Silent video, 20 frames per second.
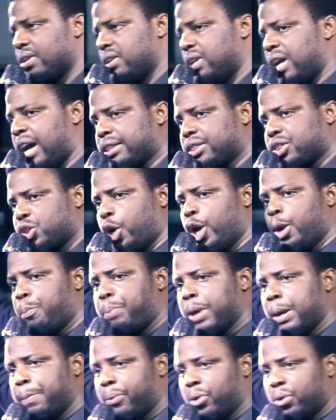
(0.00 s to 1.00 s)
There are three
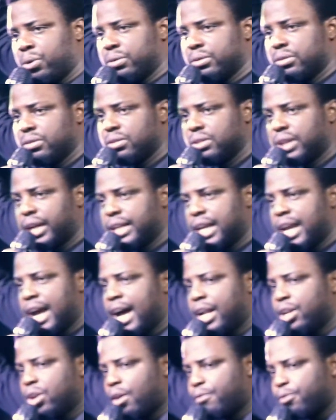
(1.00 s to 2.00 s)
people that the
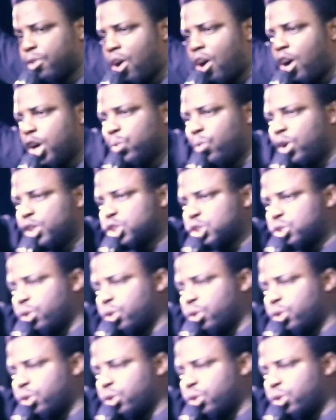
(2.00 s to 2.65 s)
hand of God wants